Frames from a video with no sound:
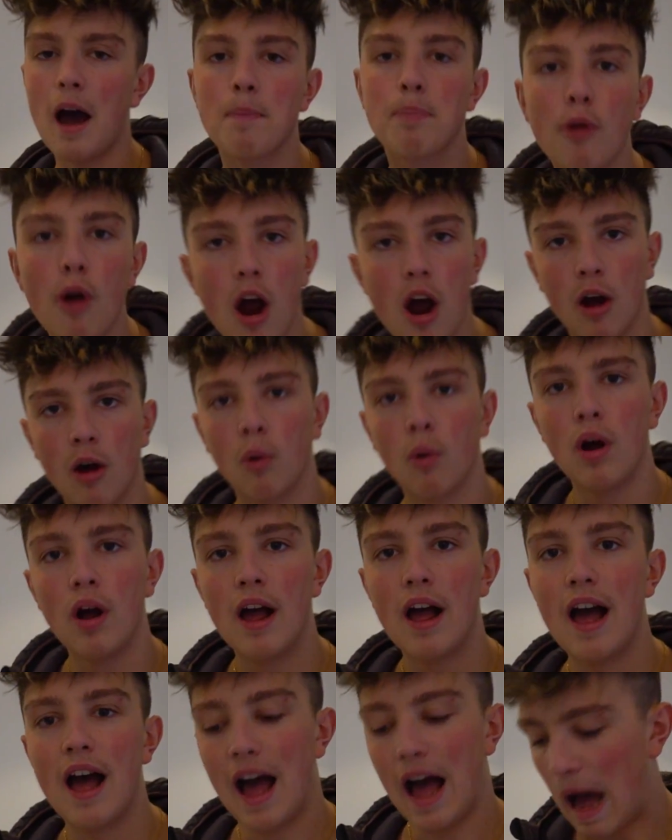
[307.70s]
Now,
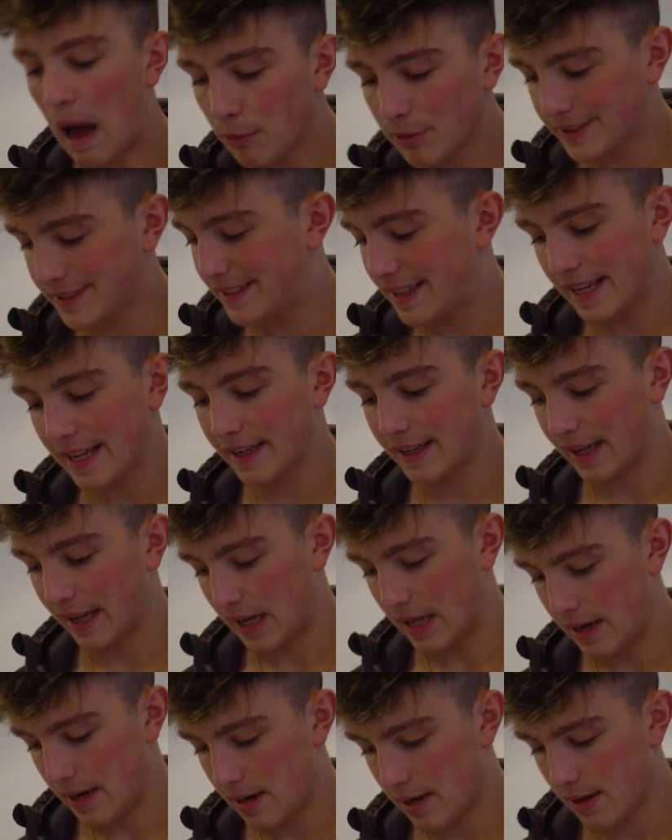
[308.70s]
bro, I was
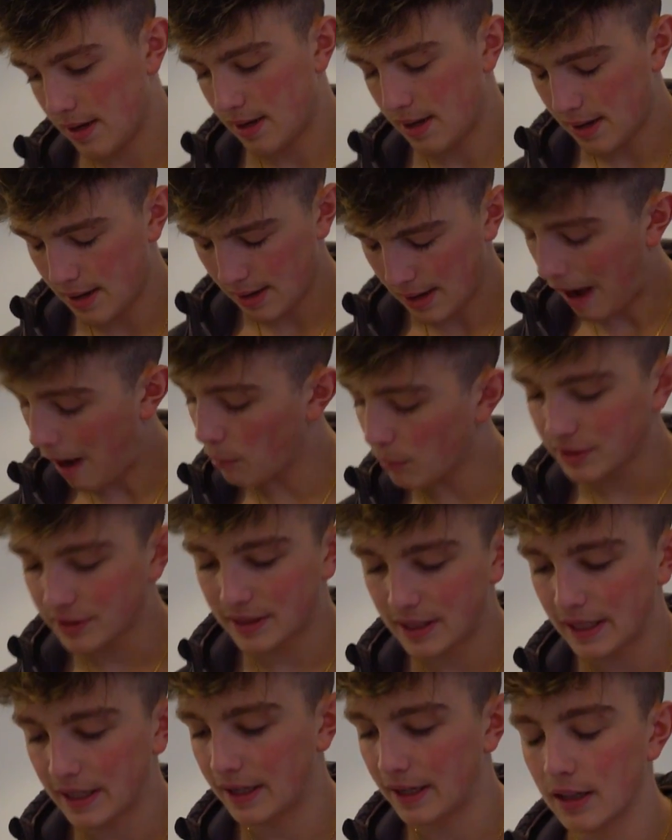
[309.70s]
thinking, I
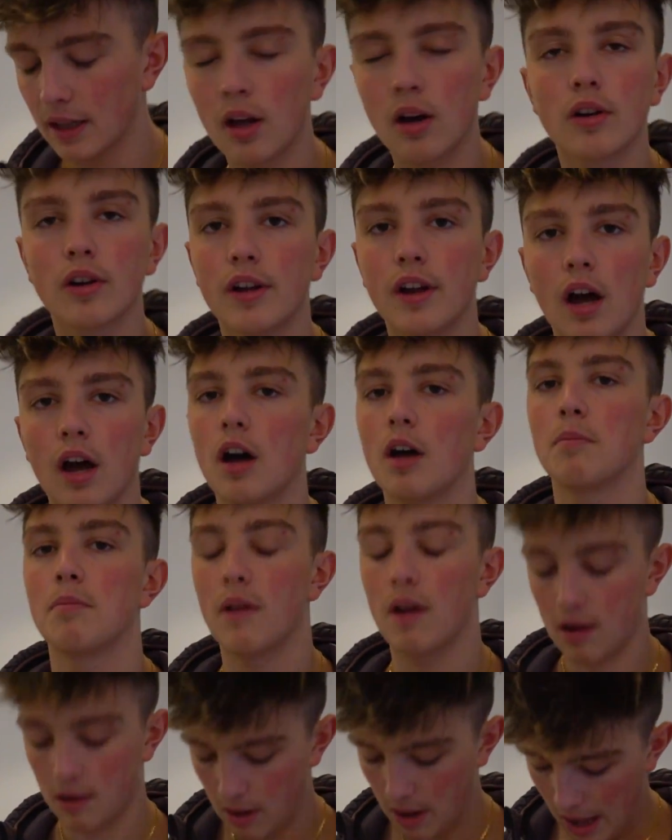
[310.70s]
was thinking long and hard,
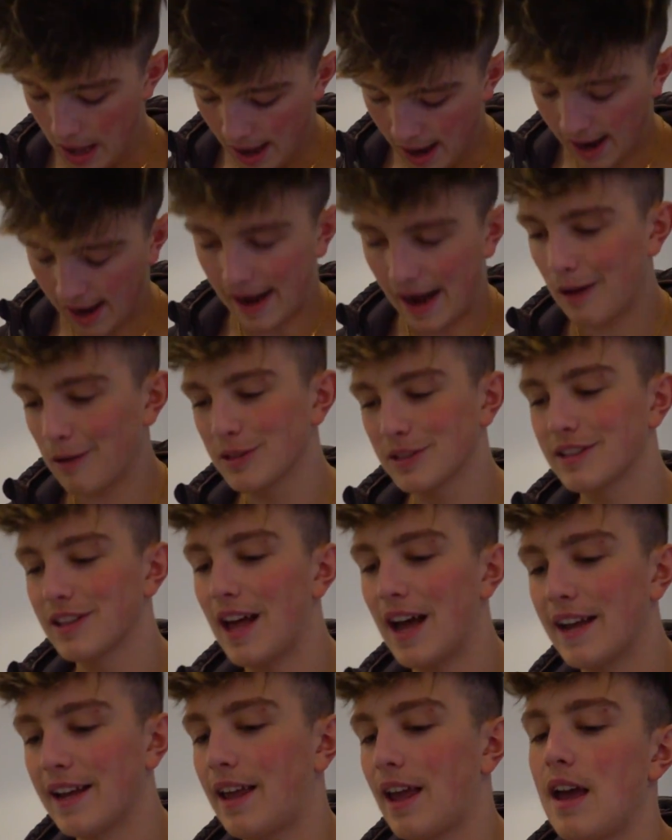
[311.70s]
bro. And I was
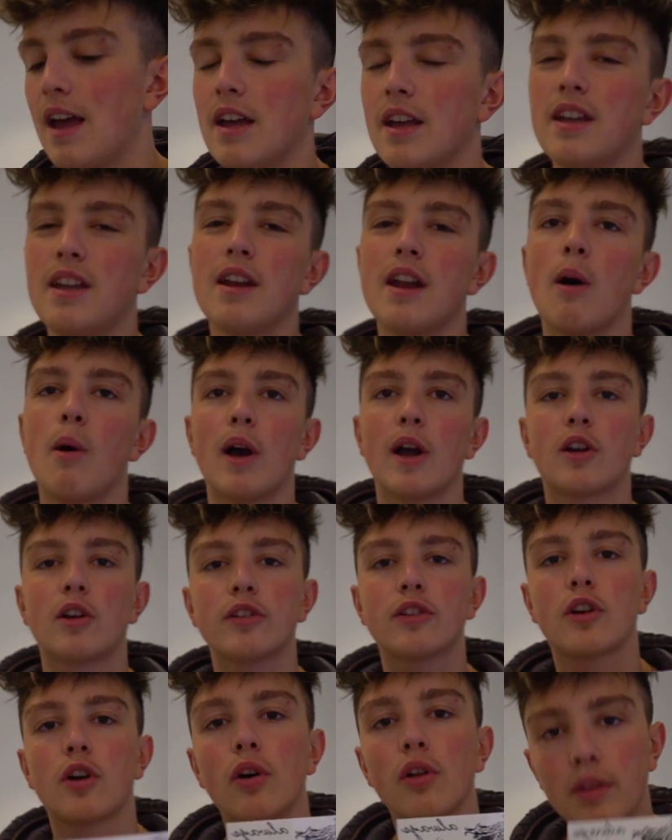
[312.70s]
like, you know, I
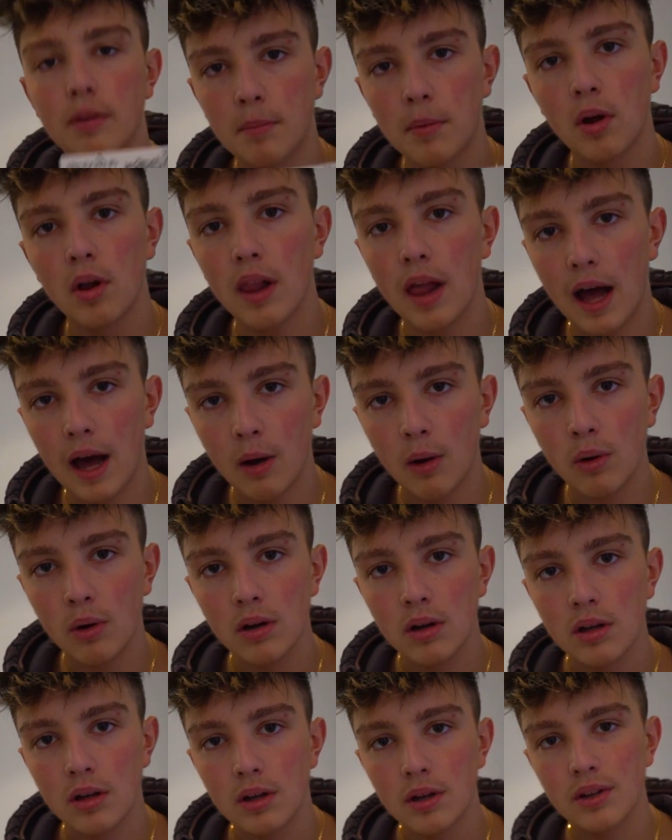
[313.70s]
could cut them all
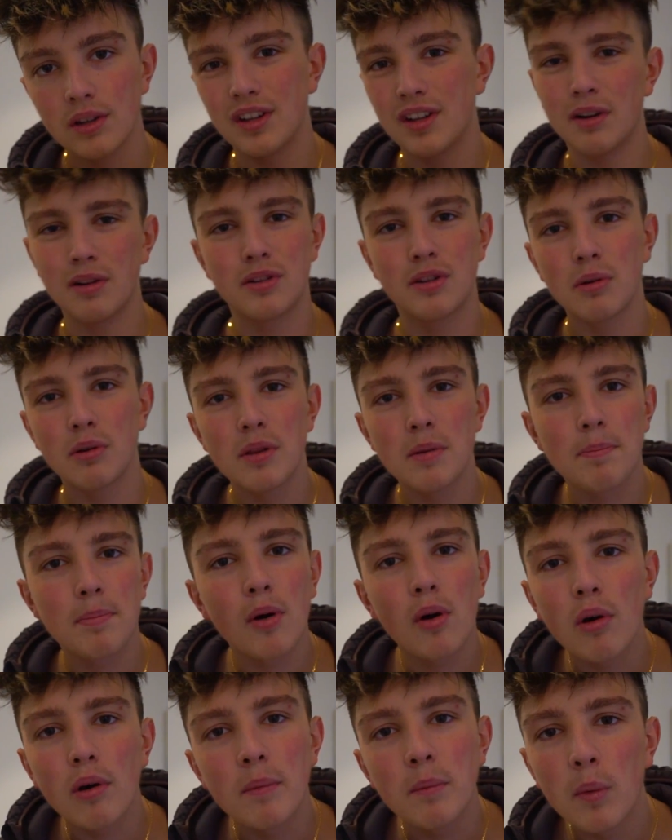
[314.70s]
out, you know, do it the
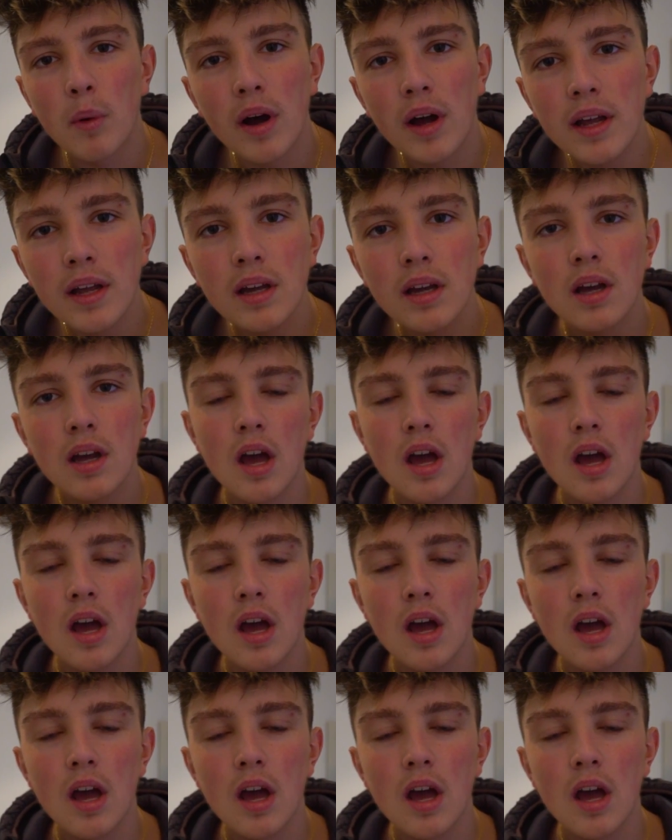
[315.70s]
boring way.